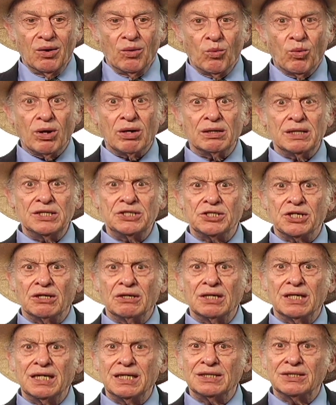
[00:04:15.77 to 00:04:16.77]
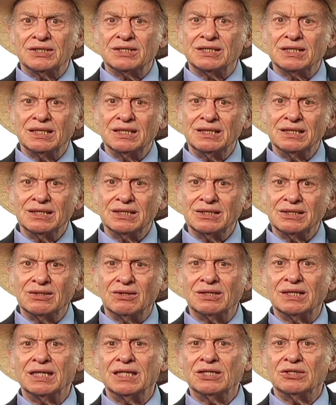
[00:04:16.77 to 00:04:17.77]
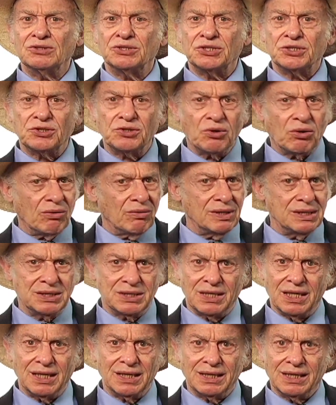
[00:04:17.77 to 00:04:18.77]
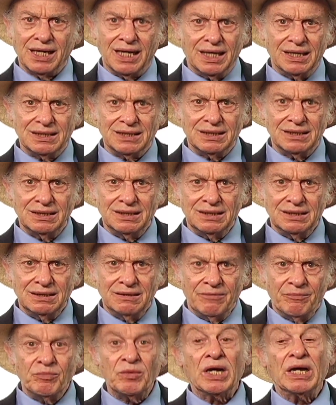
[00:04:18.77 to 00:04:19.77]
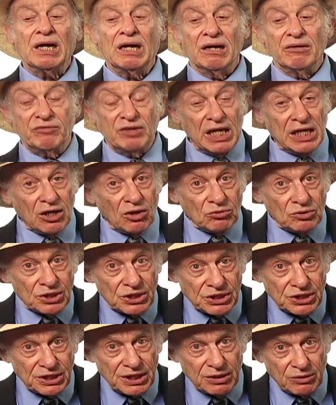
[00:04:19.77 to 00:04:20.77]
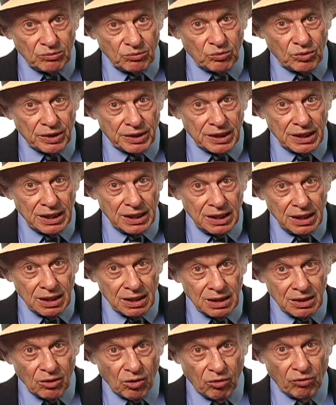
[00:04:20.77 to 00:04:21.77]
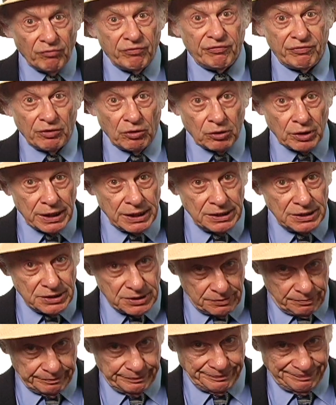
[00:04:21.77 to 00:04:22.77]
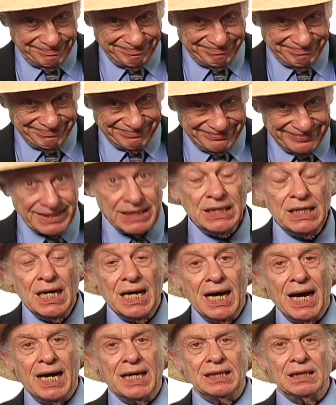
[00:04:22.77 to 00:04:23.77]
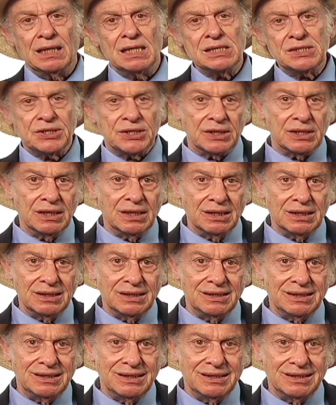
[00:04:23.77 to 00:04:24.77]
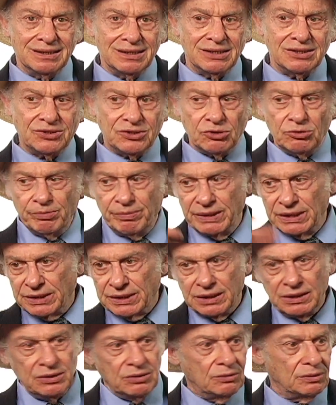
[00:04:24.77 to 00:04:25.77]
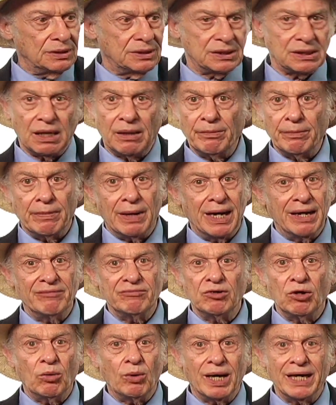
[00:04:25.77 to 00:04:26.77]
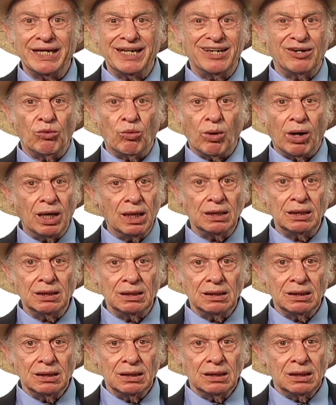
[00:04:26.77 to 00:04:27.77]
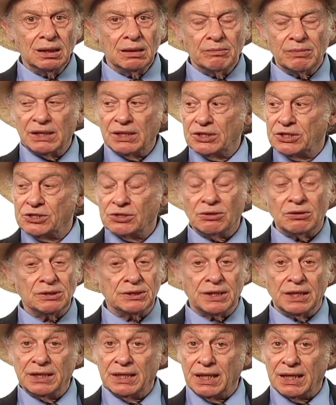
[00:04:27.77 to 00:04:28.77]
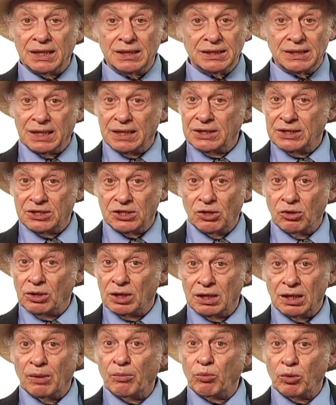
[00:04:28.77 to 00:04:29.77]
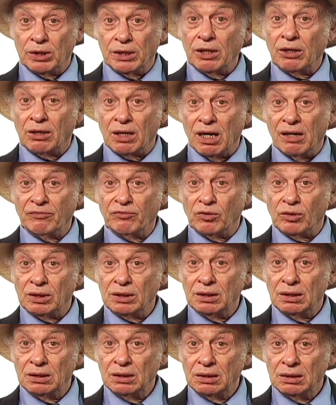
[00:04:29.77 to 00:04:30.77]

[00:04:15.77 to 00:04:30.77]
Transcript: Where are these young kids going to hear stories like that if they don't sit with the old fogies and listen? They're too busy doing something. I have no idea what. But it sure as a dickens ain't soaking up what they're covering.